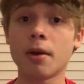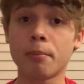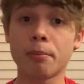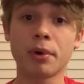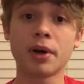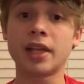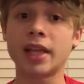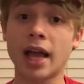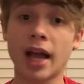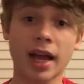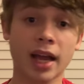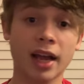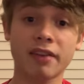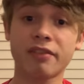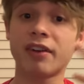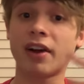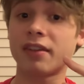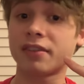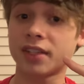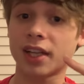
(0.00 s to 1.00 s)
But yeah, I got
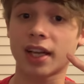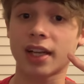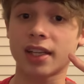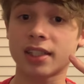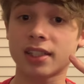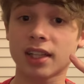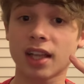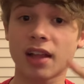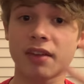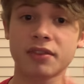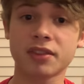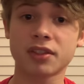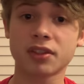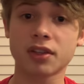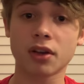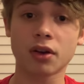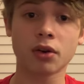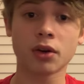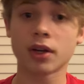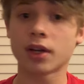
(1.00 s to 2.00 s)
5 seconds left,
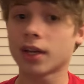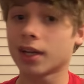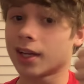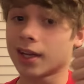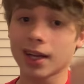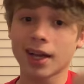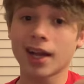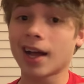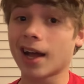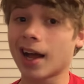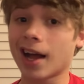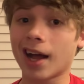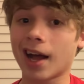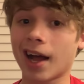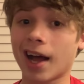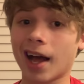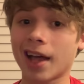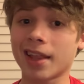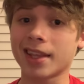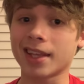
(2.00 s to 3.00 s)
so
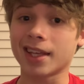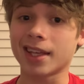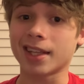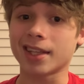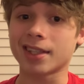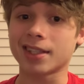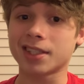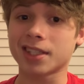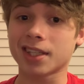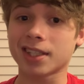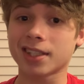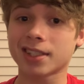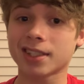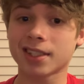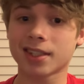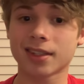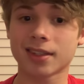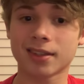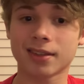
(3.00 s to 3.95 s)
I think you get the gist.